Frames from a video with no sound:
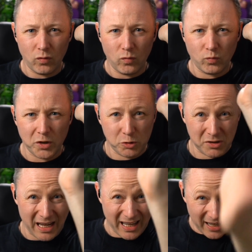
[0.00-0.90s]
which was
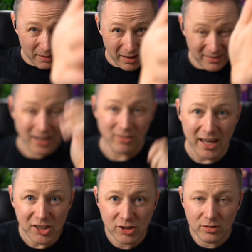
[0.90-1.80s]
kind of in my
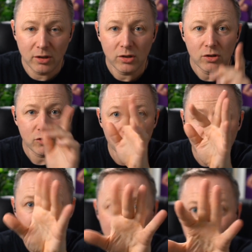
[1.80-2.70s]
direction. So here's the